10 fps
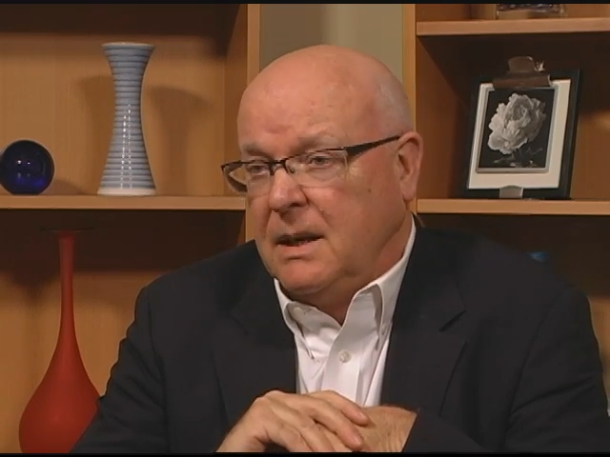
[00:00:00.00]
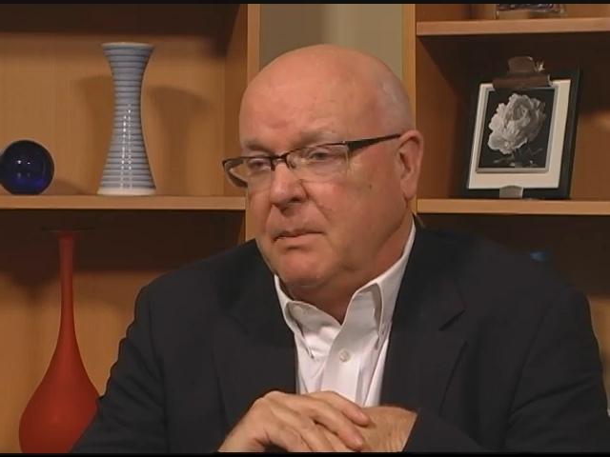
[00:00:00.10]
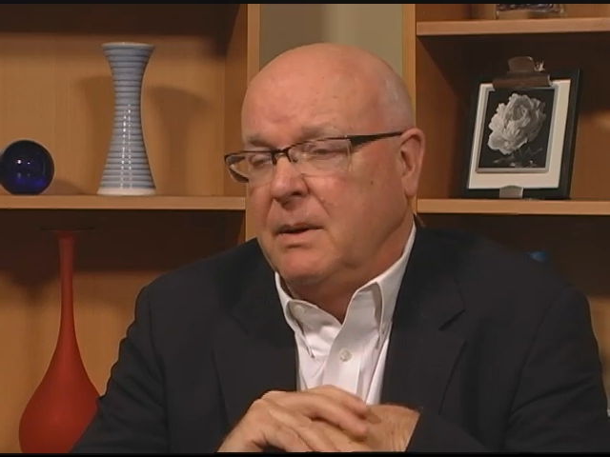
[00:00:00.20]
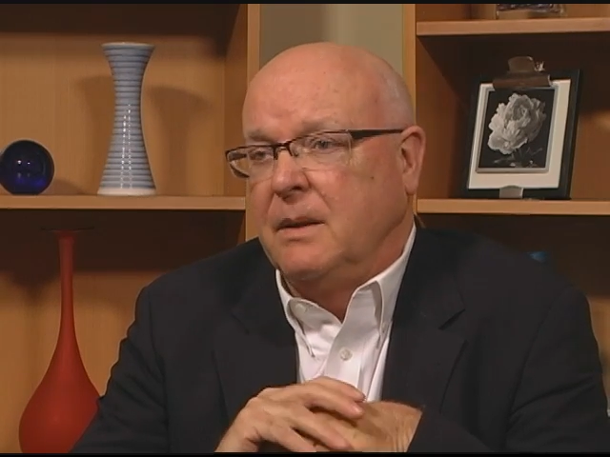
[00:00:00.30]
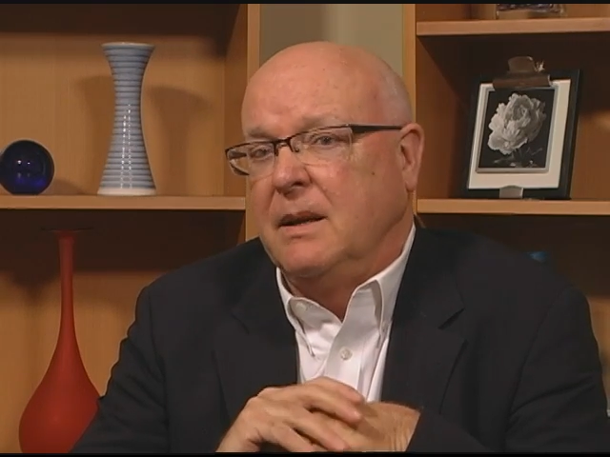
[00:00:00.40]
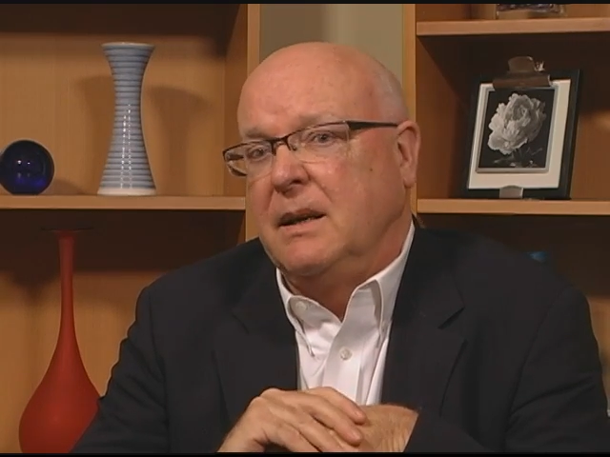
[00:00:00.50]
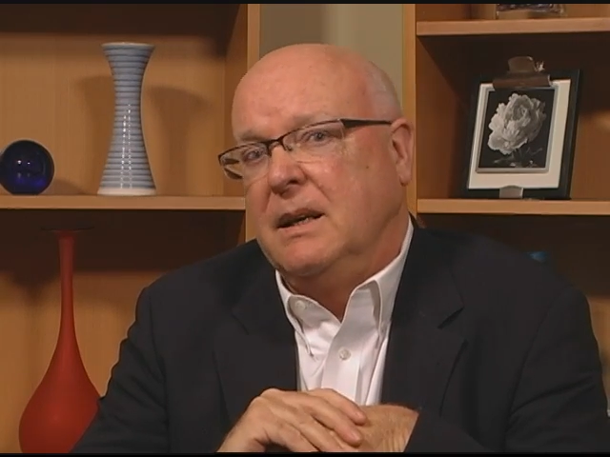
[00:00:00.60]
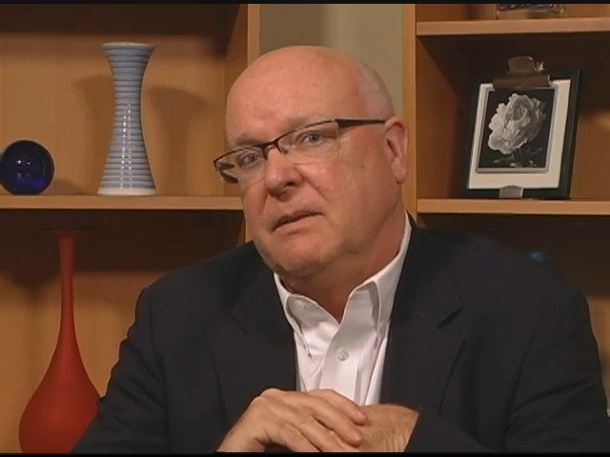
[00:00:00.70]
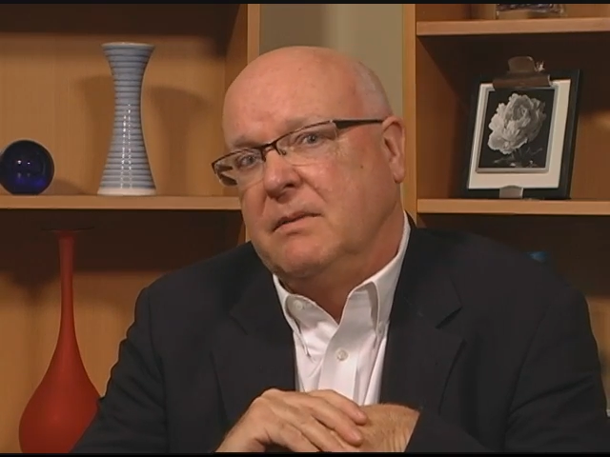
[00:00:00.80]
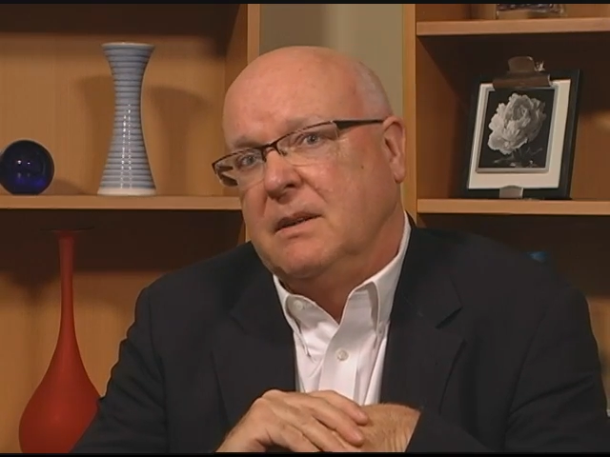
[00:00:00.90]
But I think
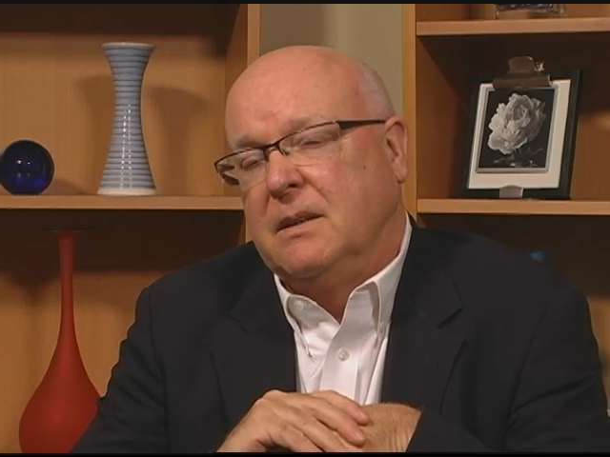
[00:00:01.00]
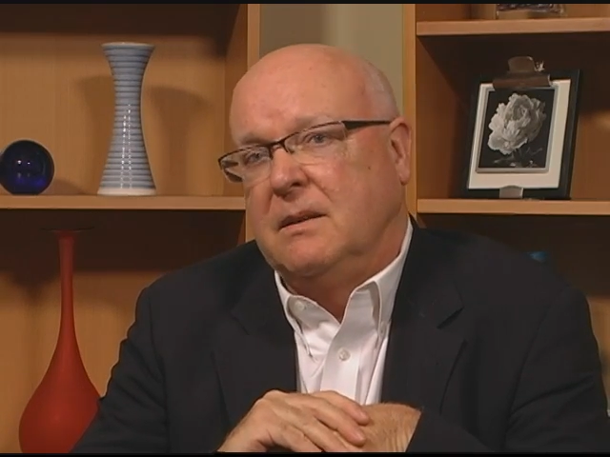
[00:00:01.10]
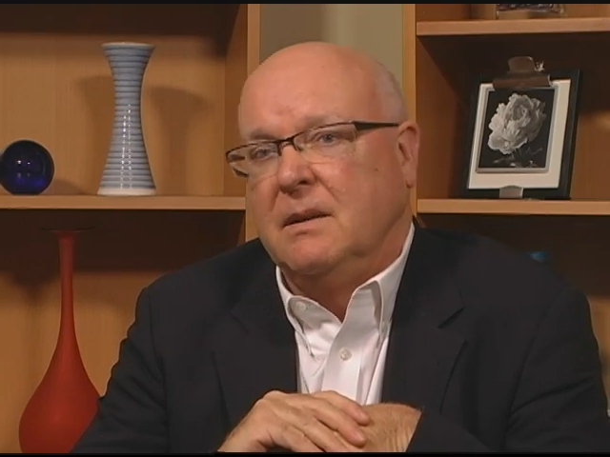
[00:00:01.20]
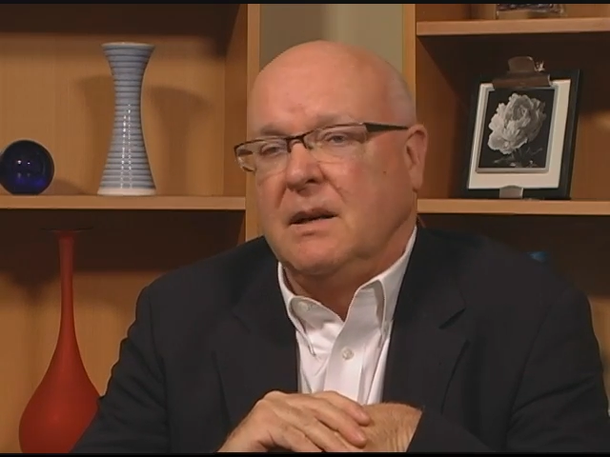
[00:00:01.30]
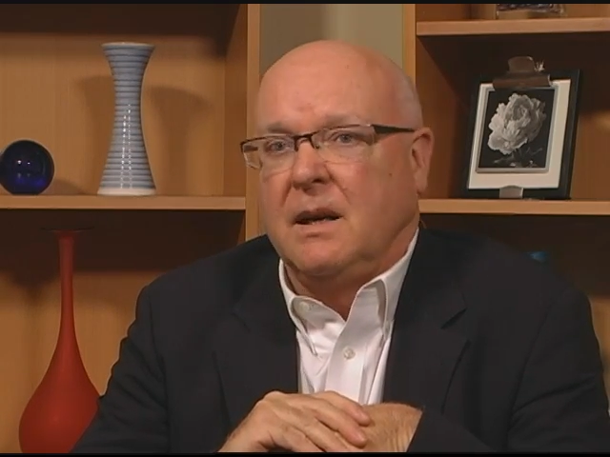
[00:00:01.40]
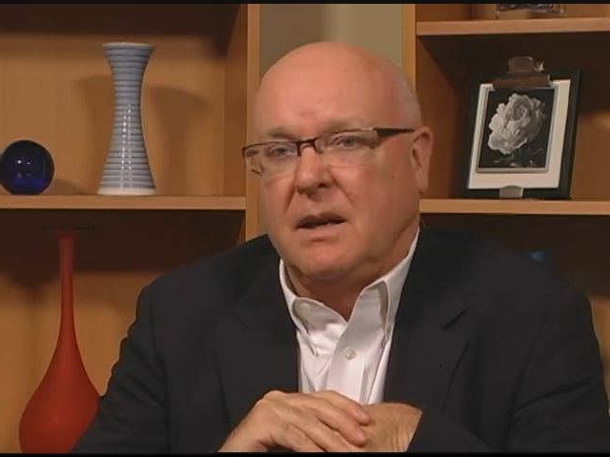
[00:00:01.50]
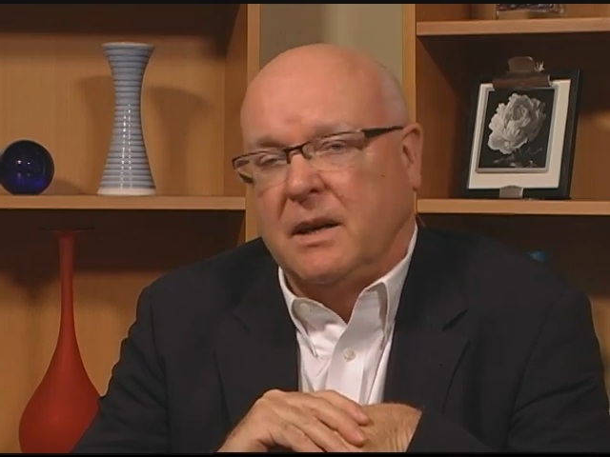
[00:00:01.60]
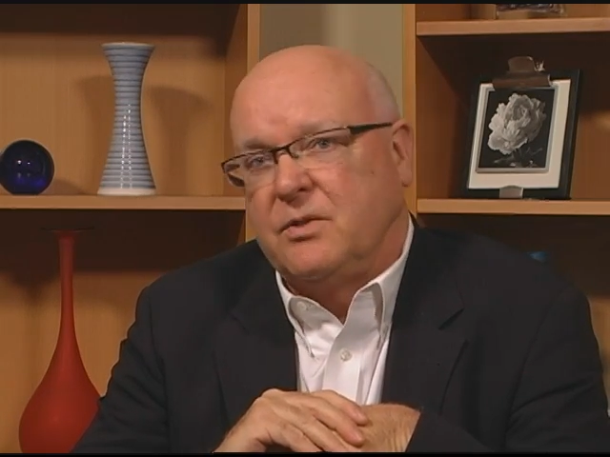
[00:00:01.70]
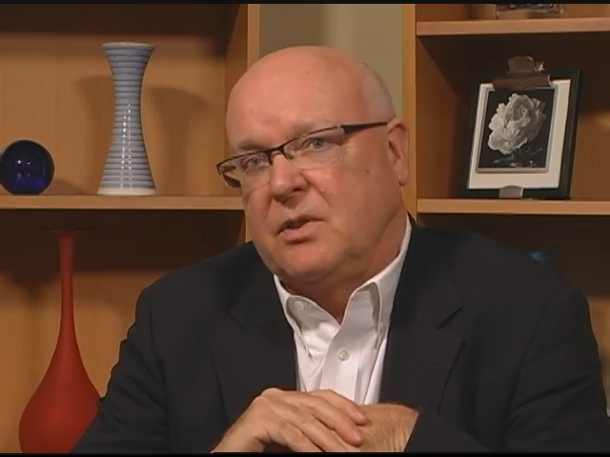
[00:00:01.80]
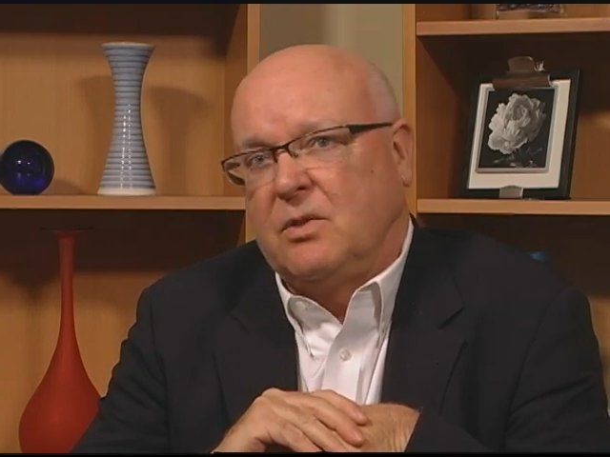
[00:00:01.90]
Ava
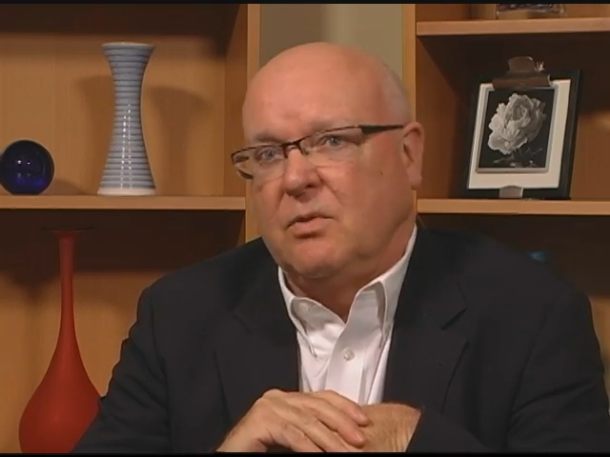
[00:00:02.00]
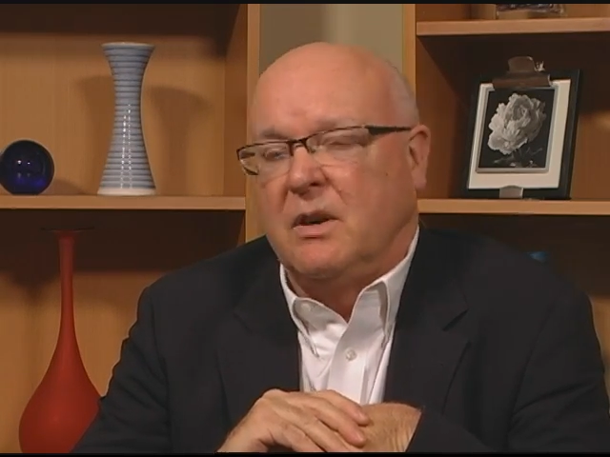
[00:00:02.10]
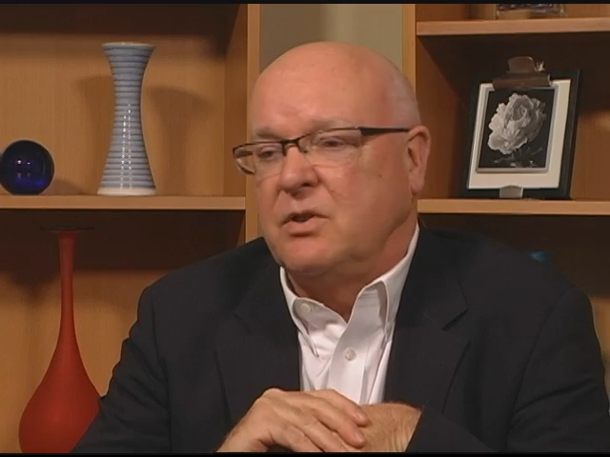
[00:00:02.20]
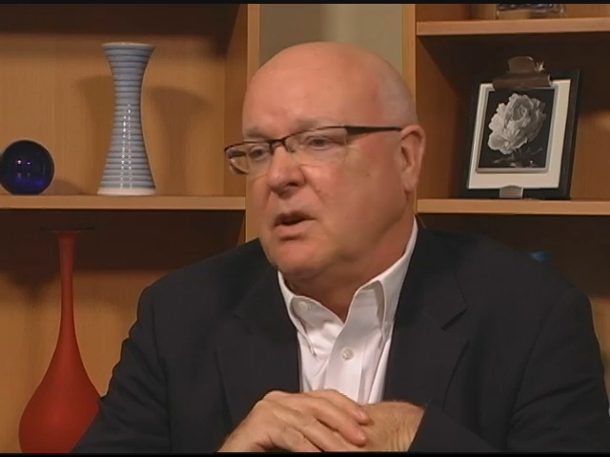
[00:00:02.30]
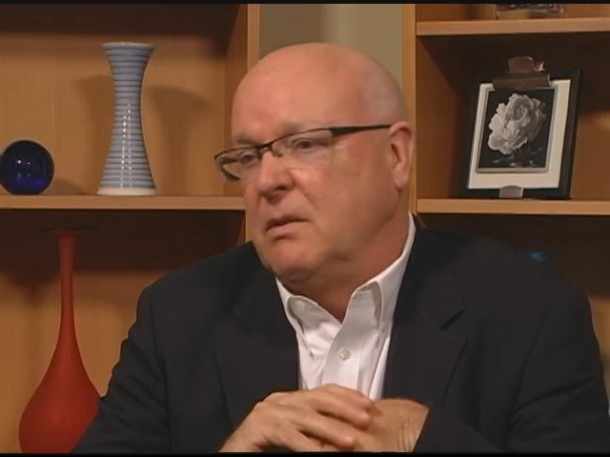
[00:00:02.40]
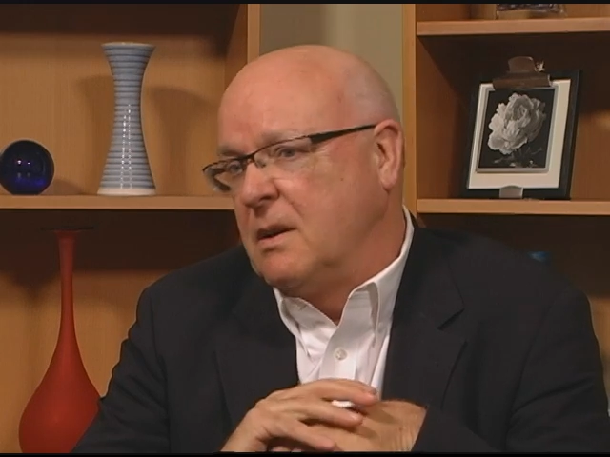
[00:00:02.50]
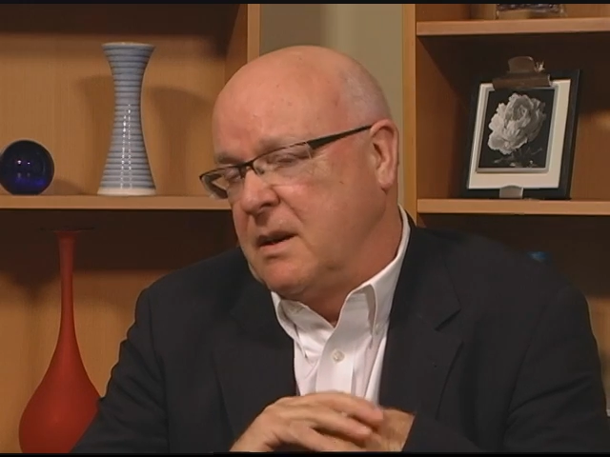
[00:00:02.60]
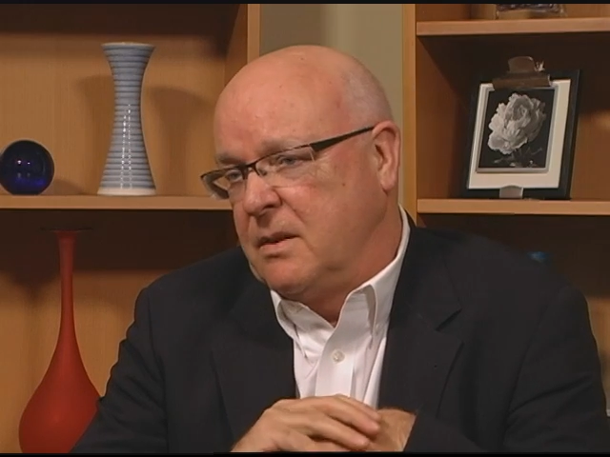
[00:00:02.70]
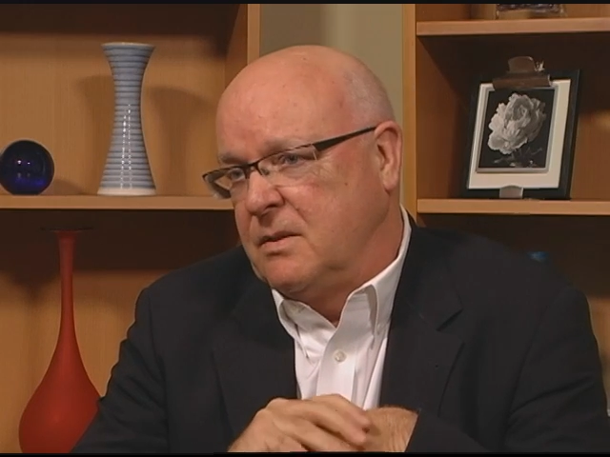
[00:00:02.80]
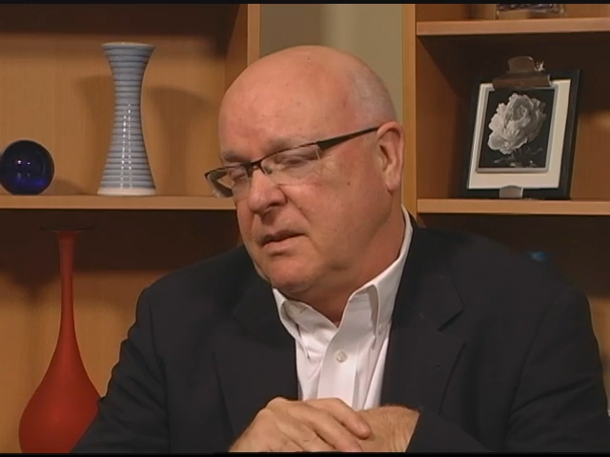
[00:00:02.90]
cuts across all lines.